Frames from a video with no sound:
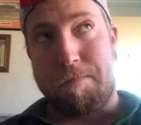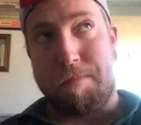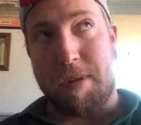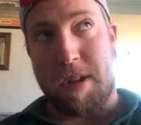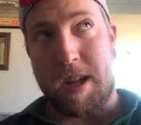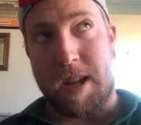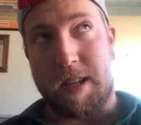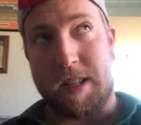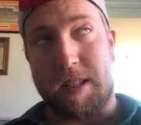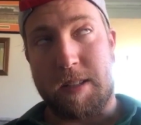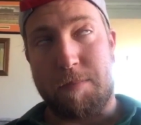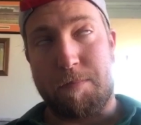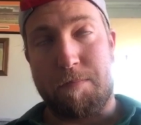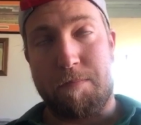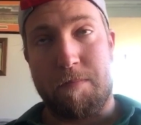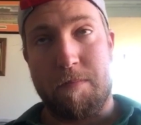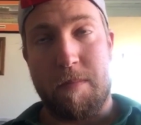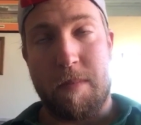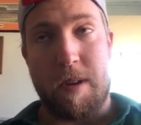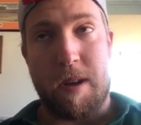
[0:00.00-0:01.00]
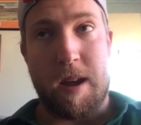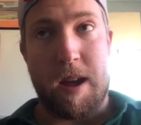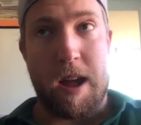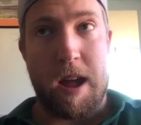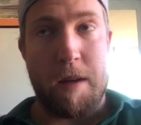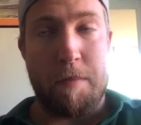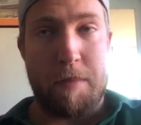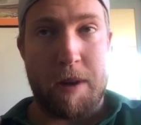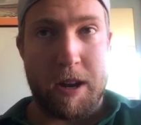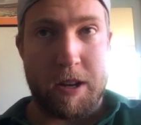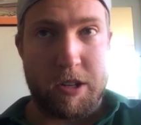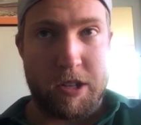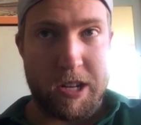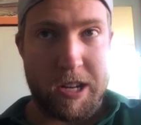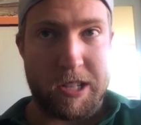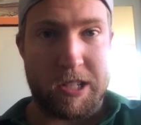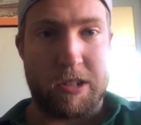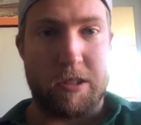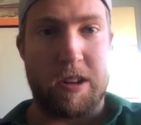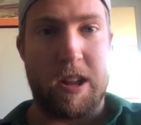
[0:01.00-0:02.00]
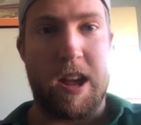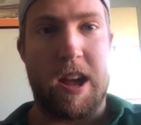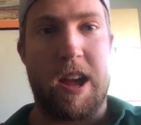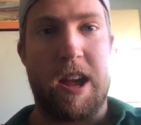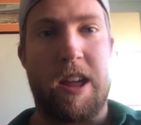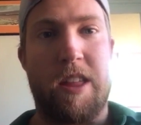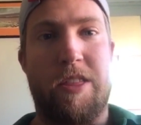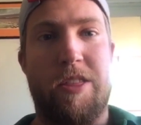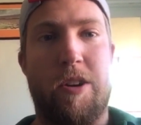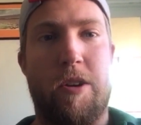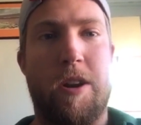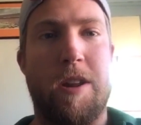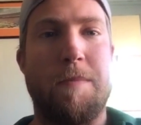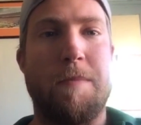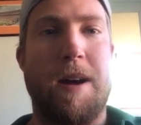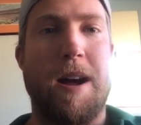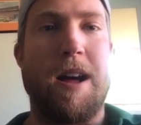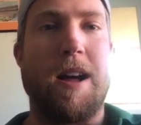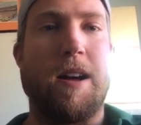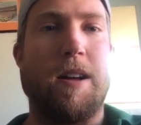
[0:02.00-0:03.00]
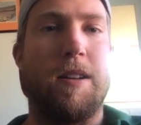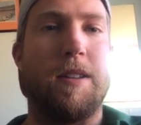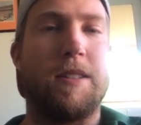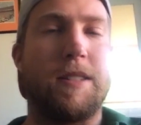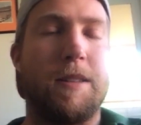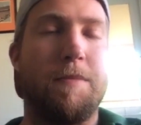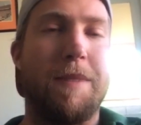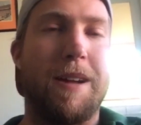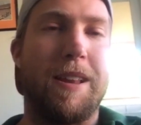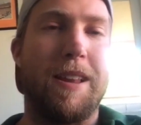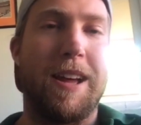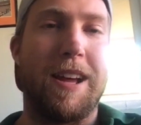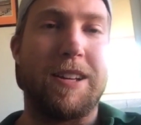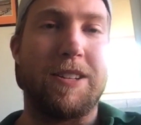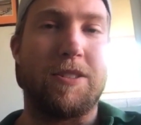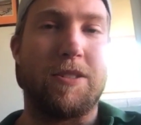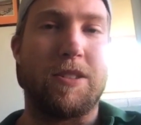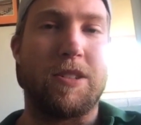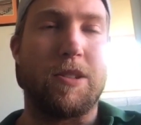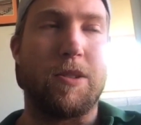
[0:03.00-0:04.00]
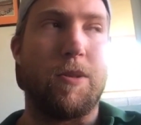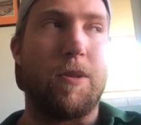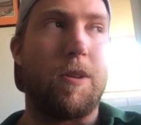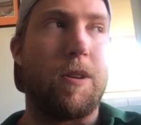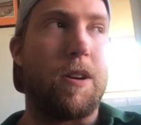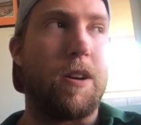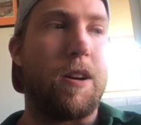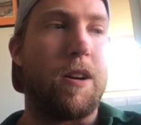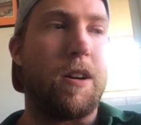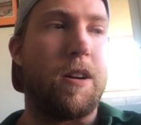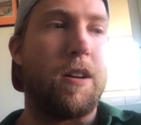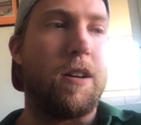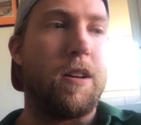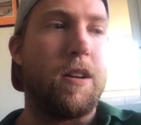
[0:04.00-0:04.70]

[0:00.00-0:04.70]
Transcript: Plus, I biked yesterday 30 miles and my legs are sore.